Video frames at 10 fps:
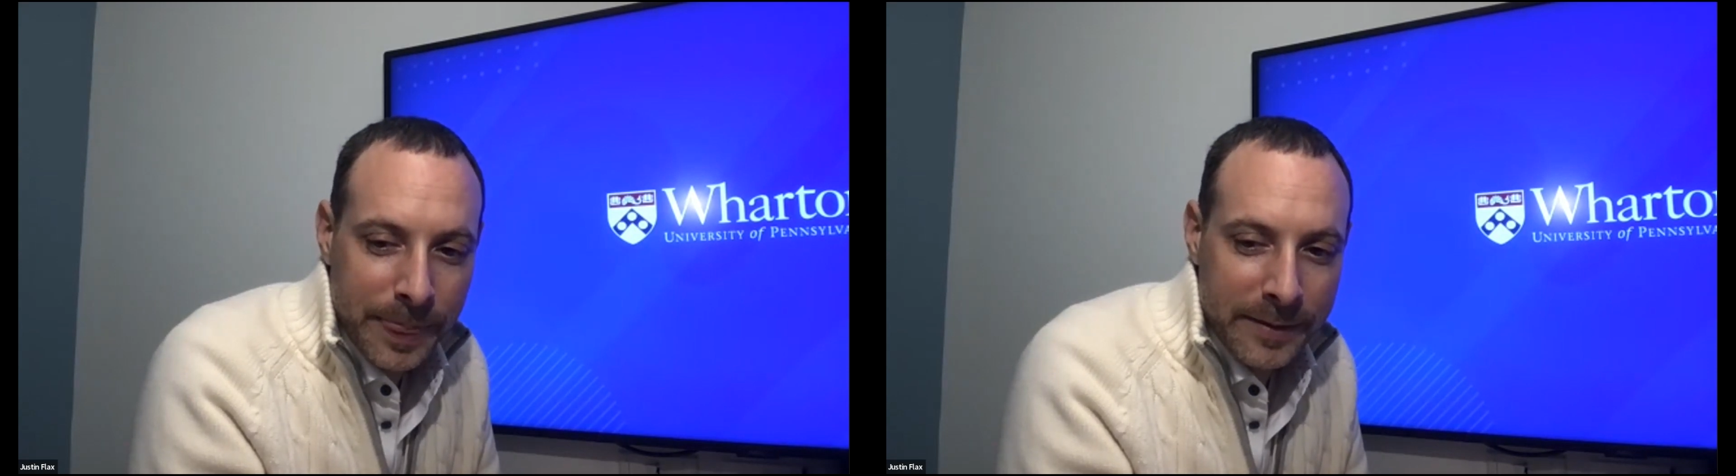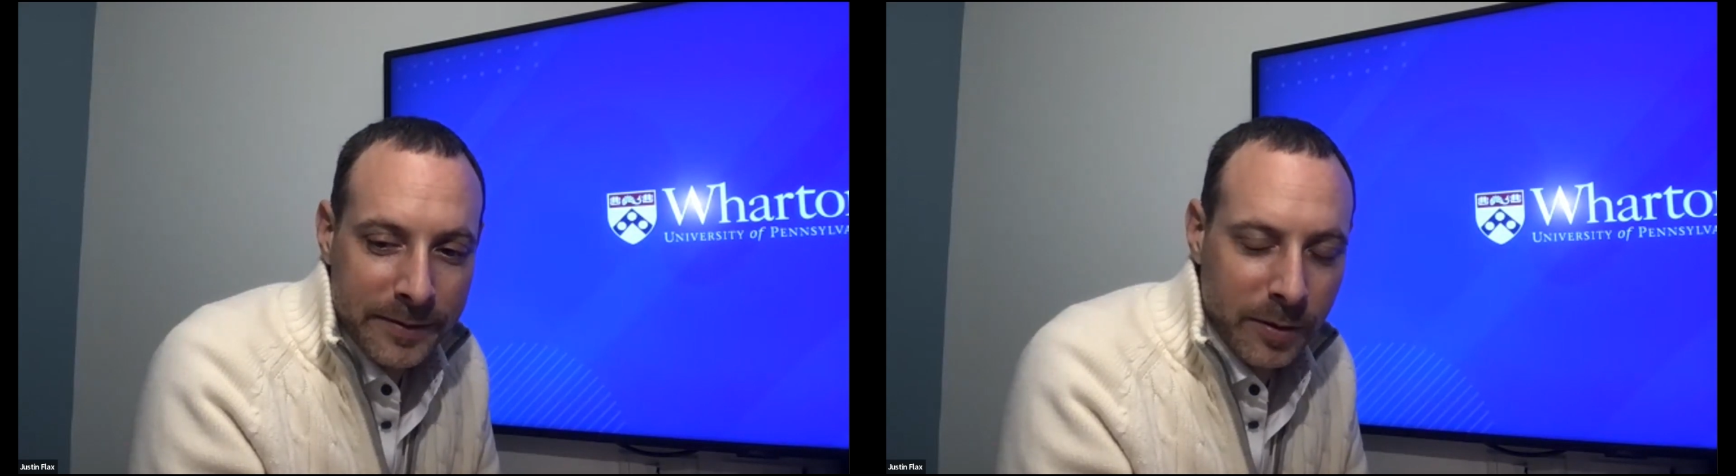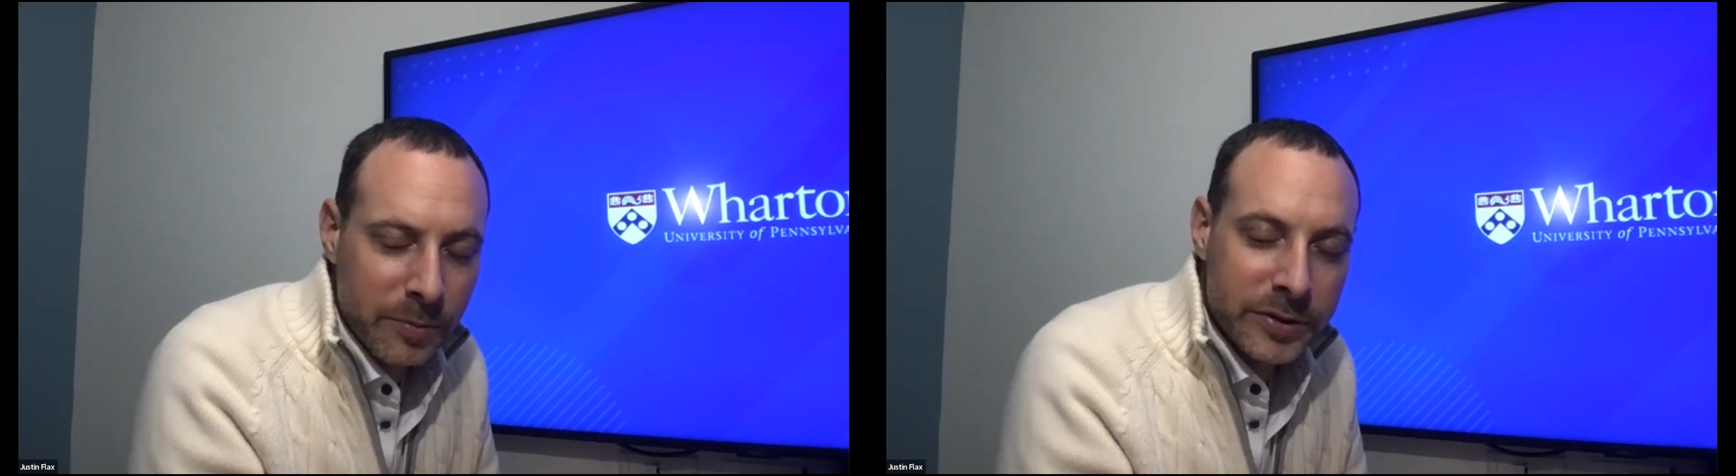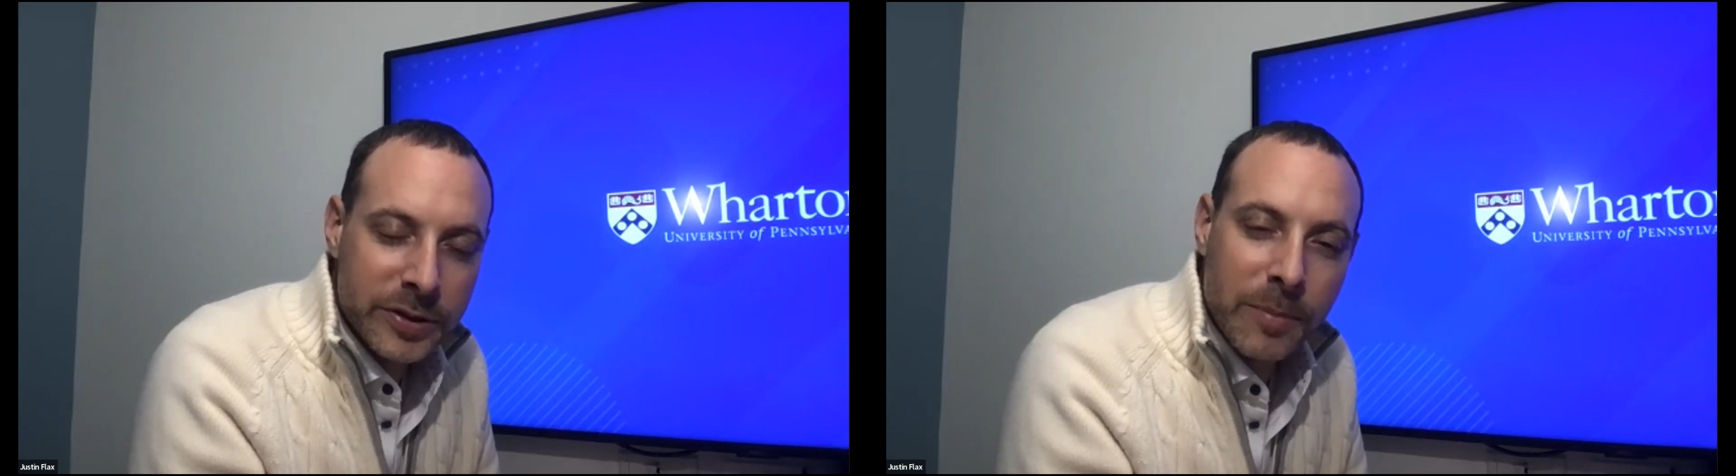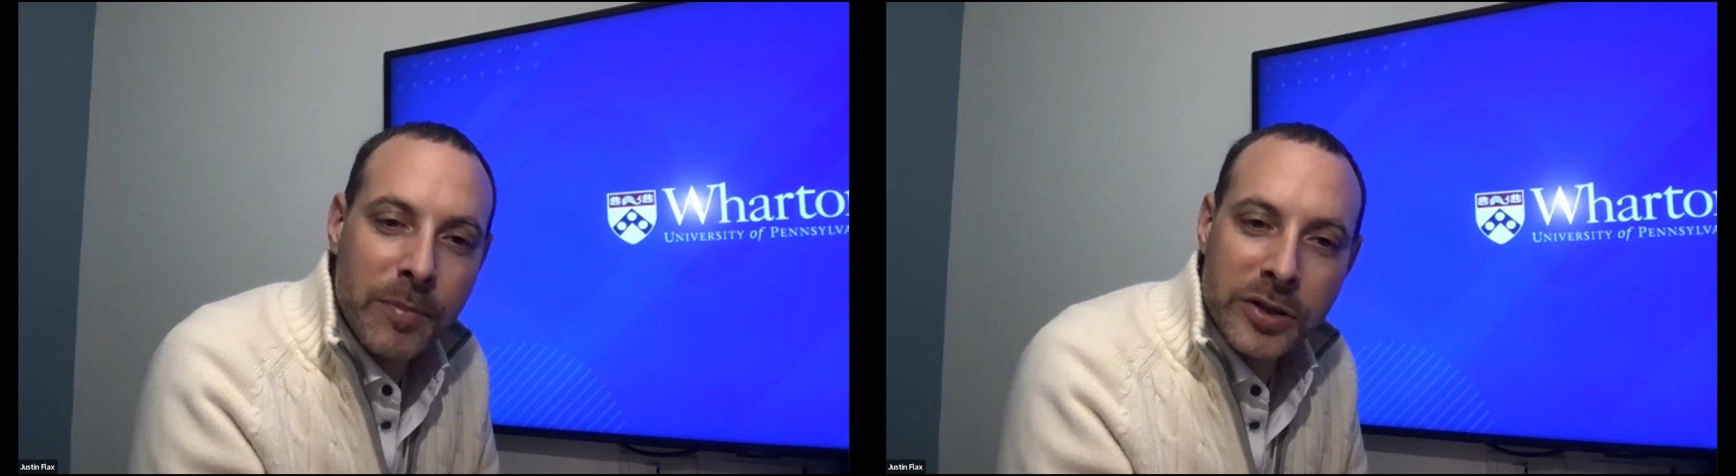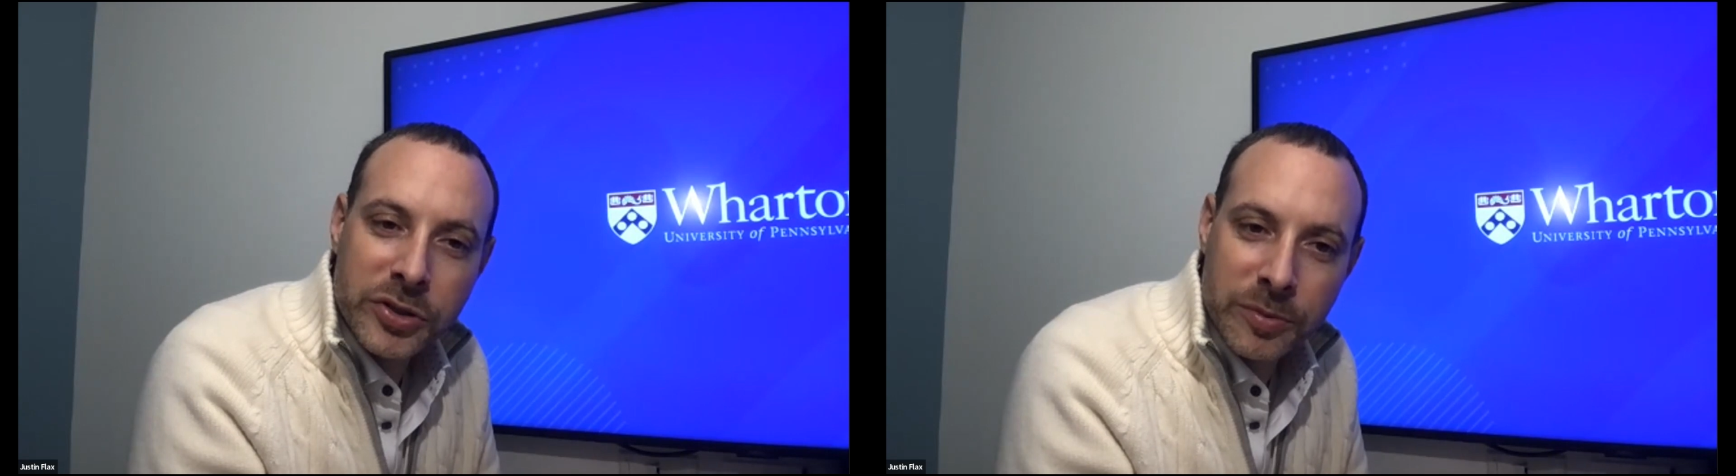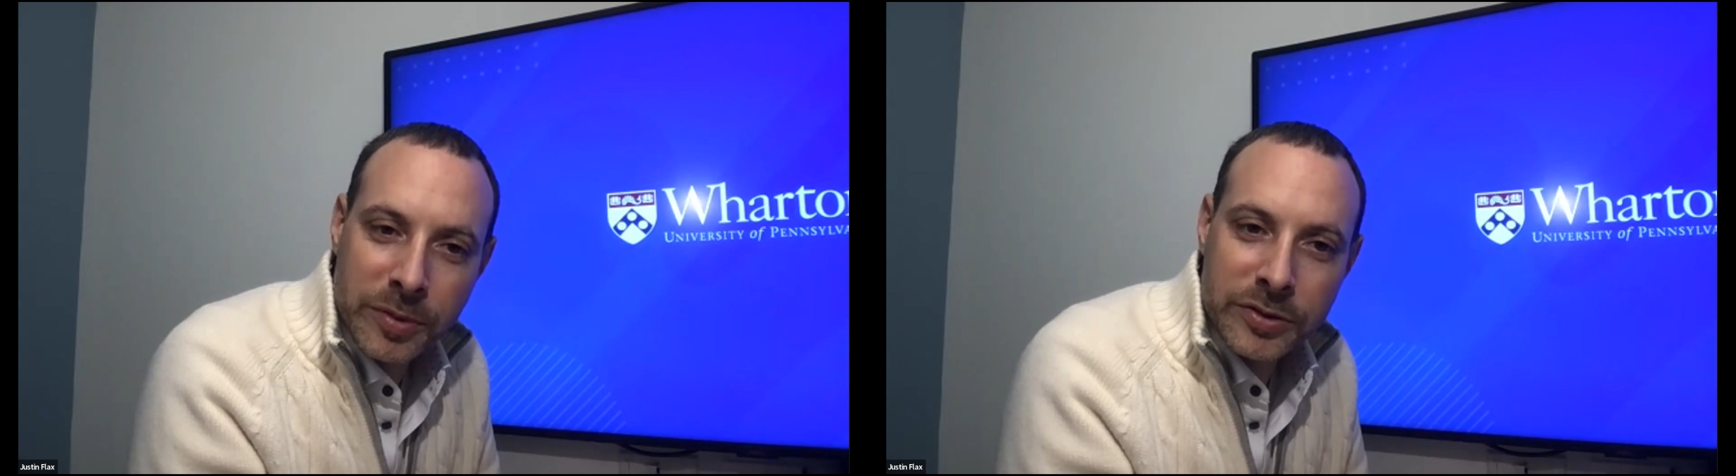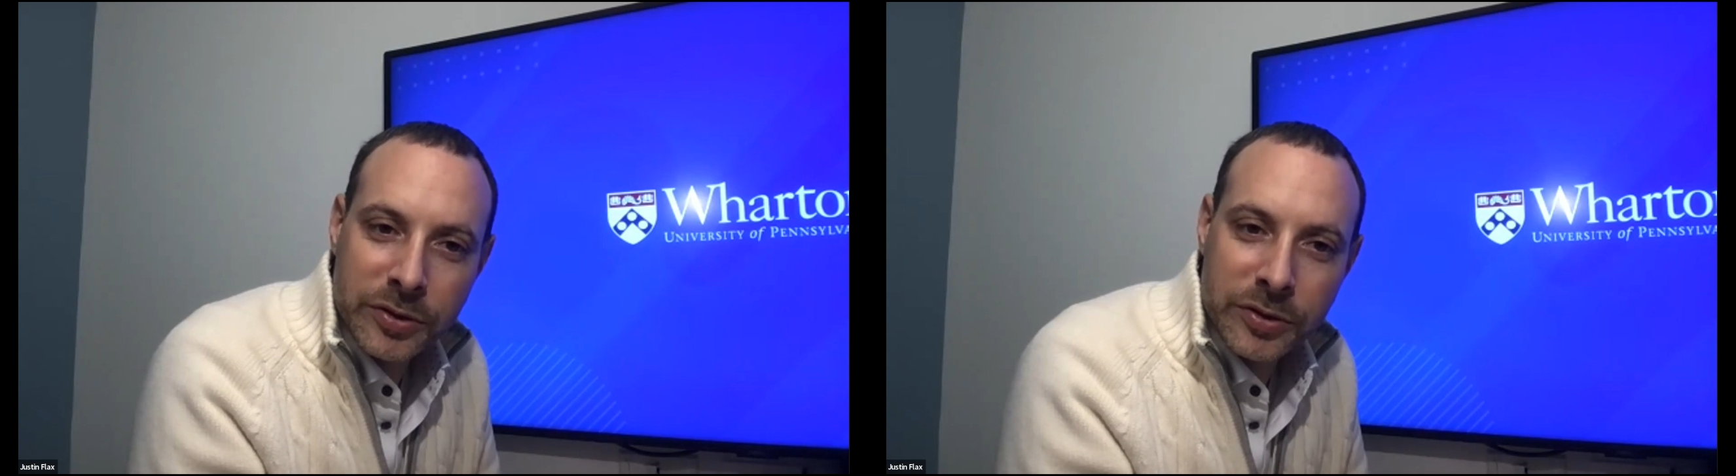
some measurement